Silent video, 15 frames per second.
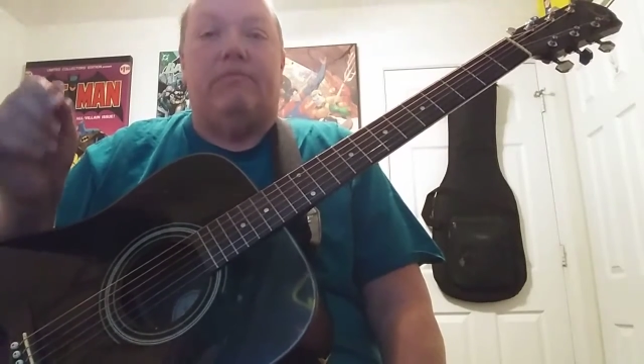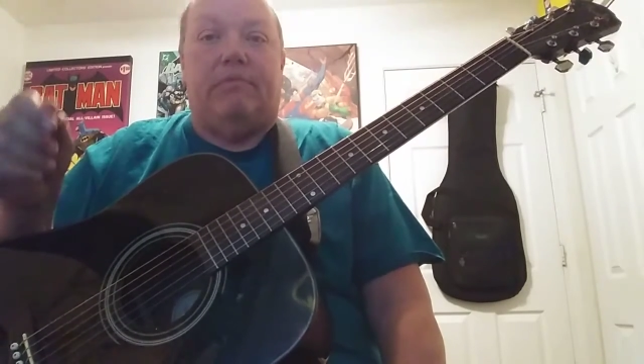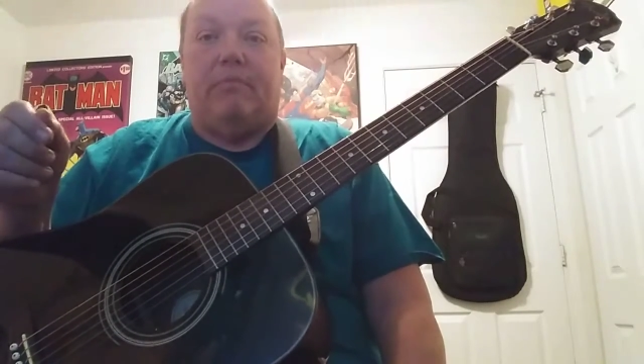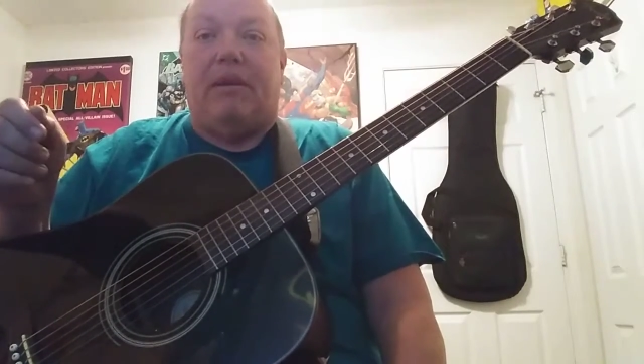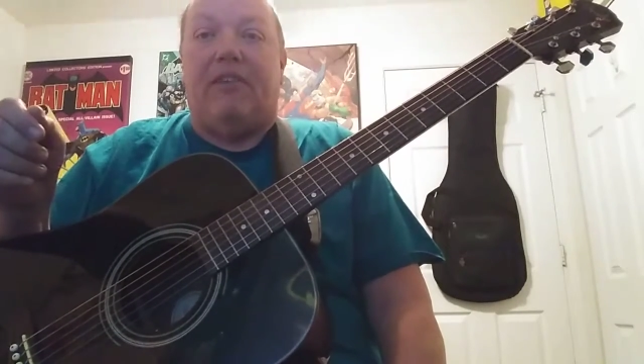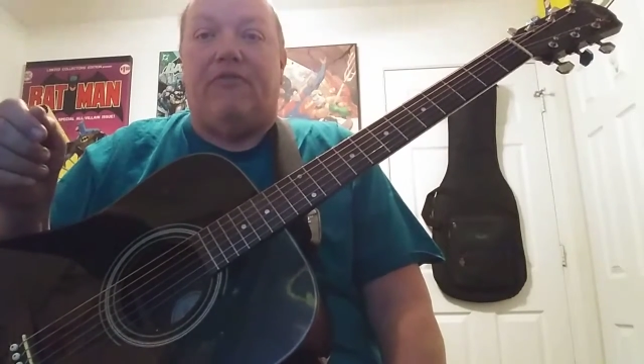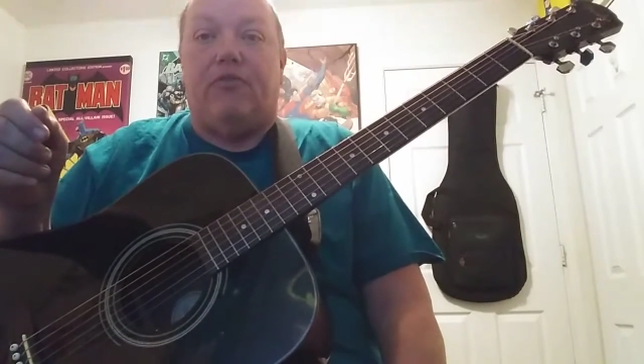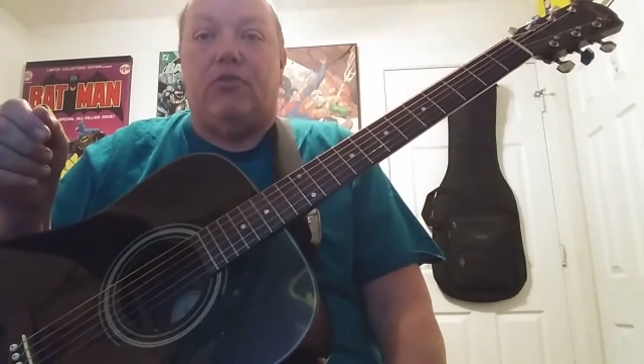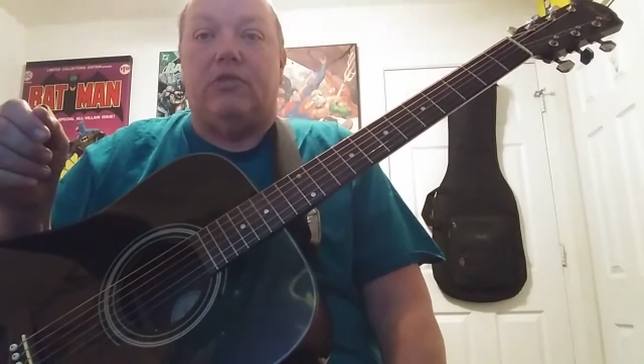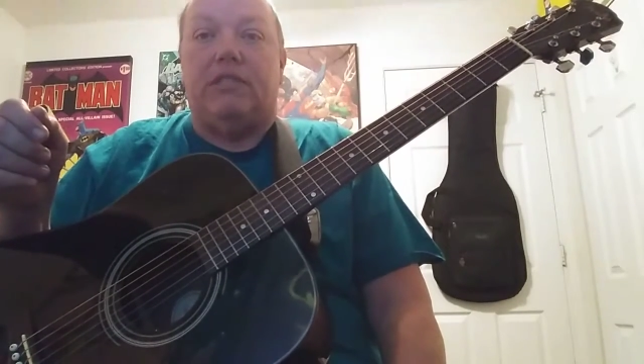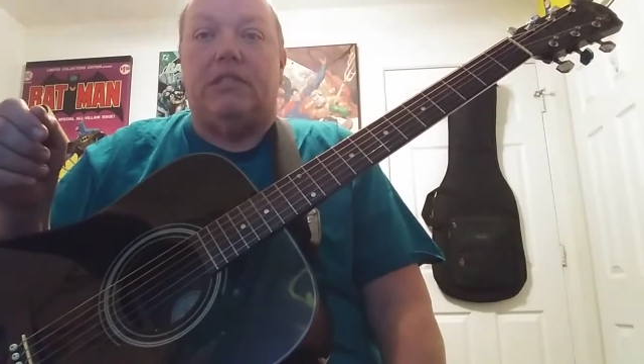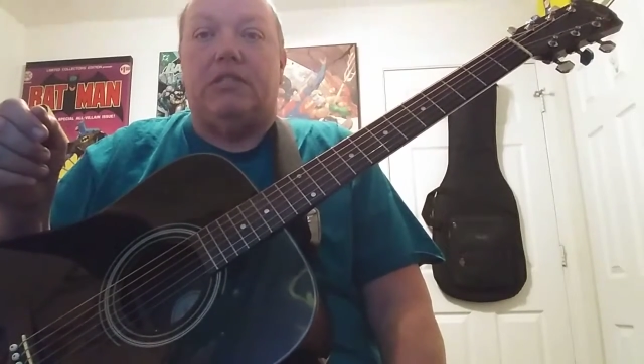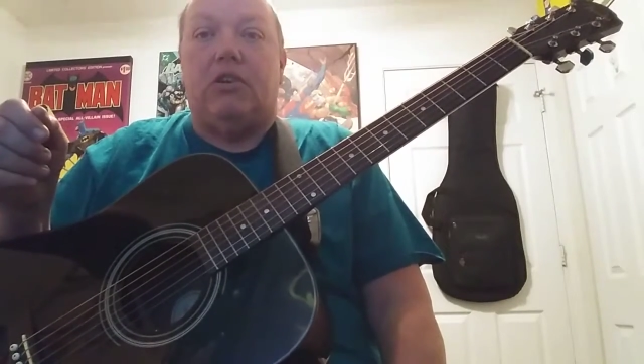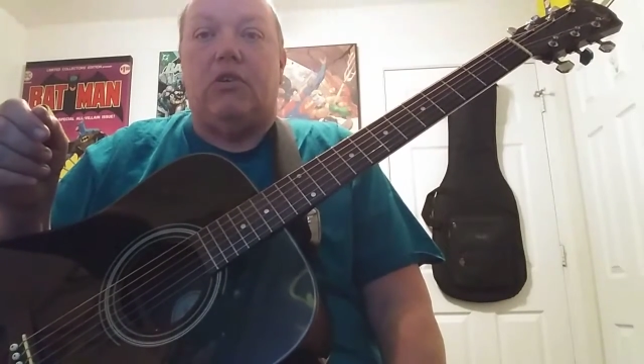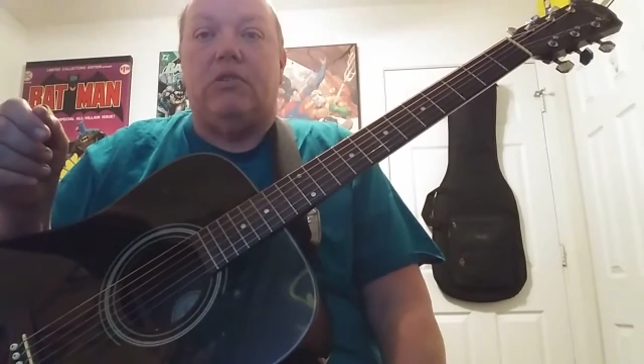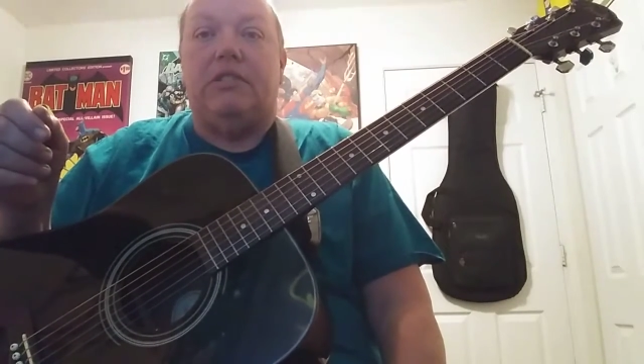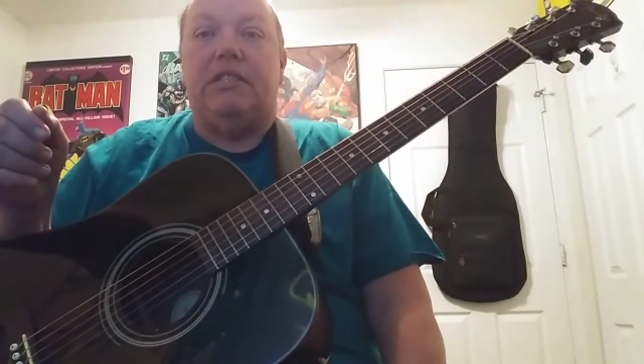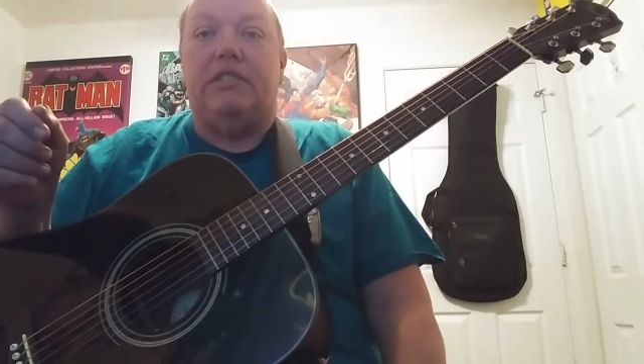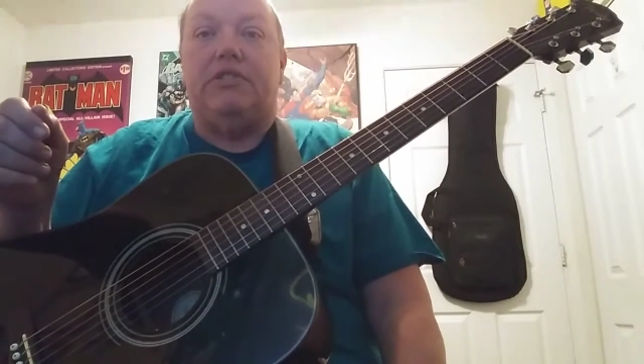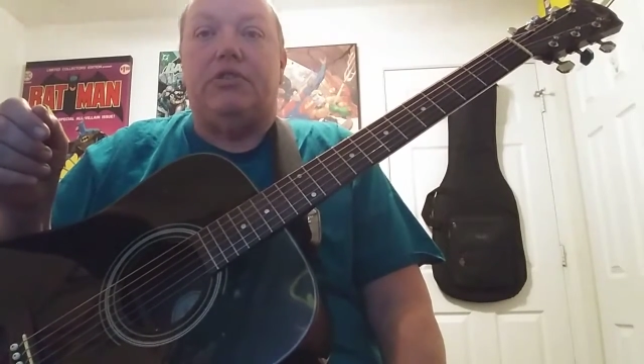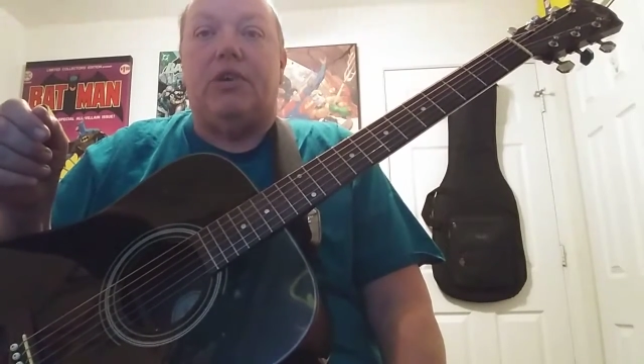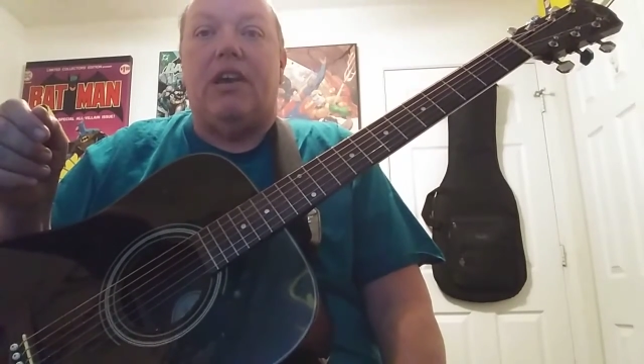my first guitar
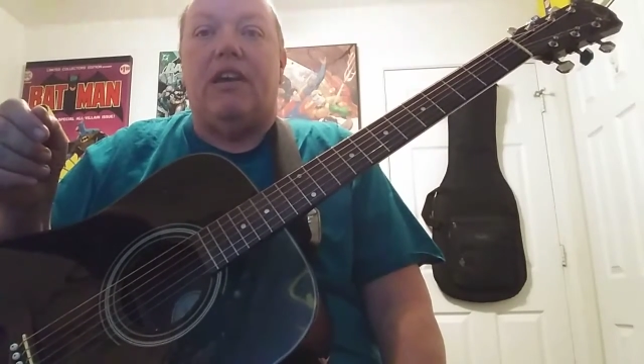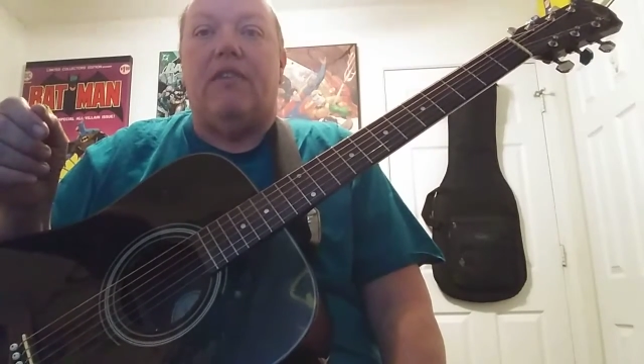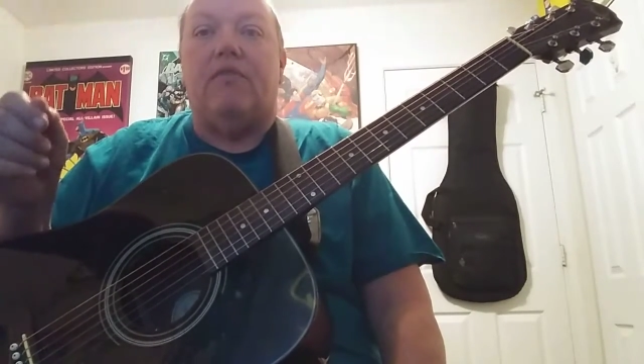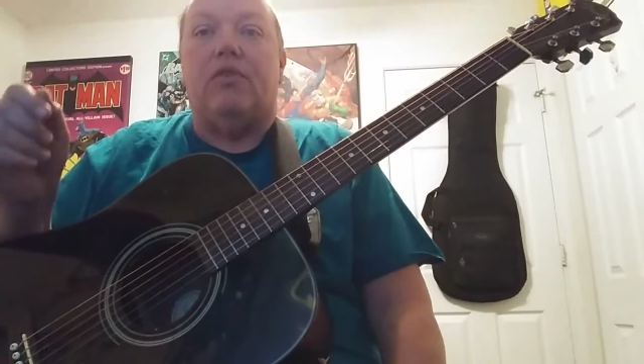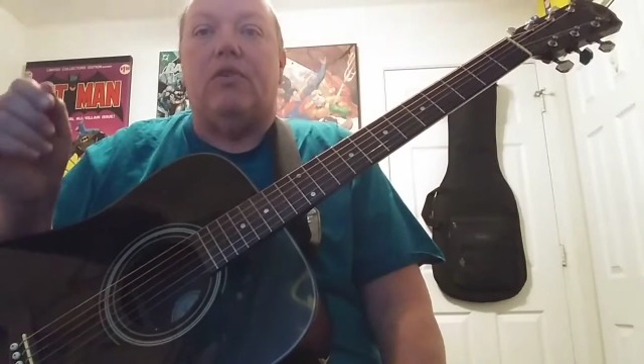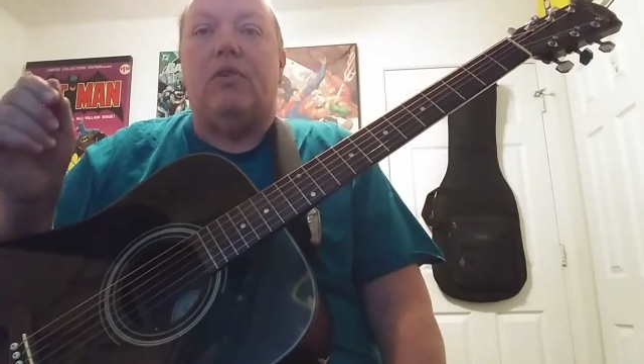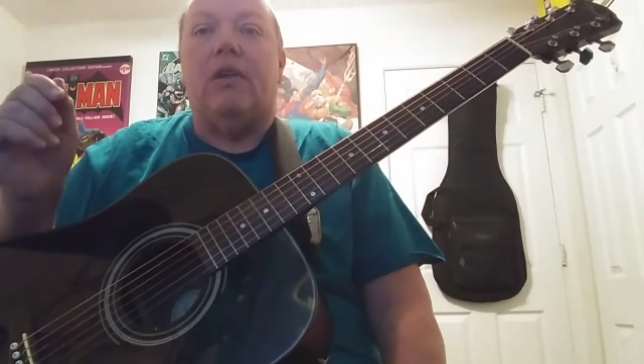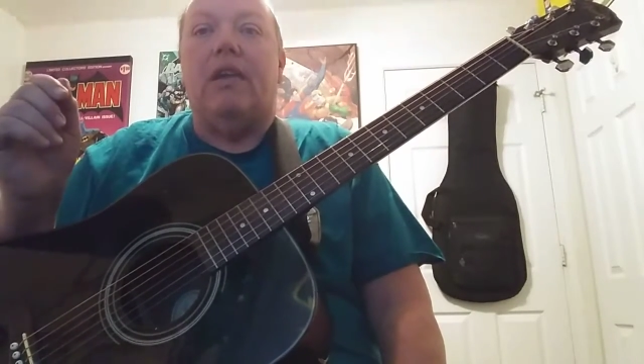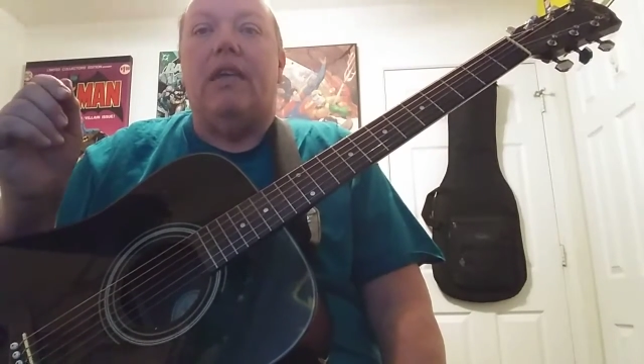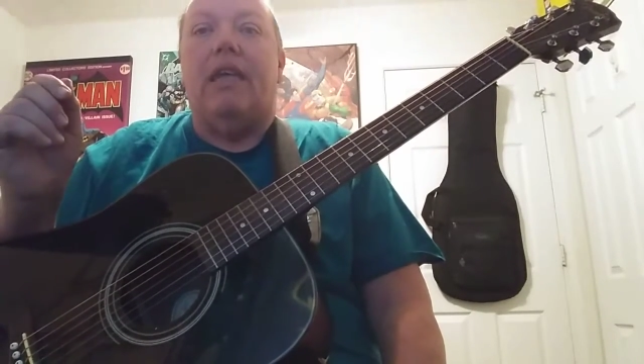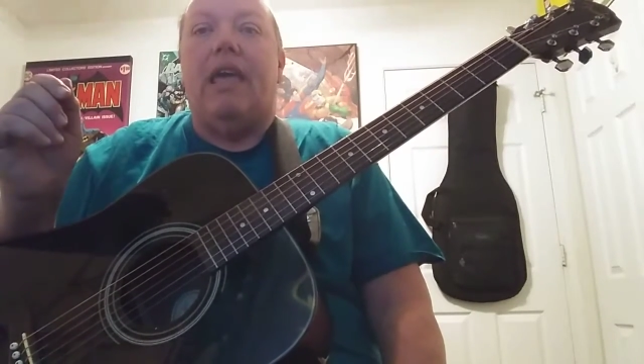teacher ever,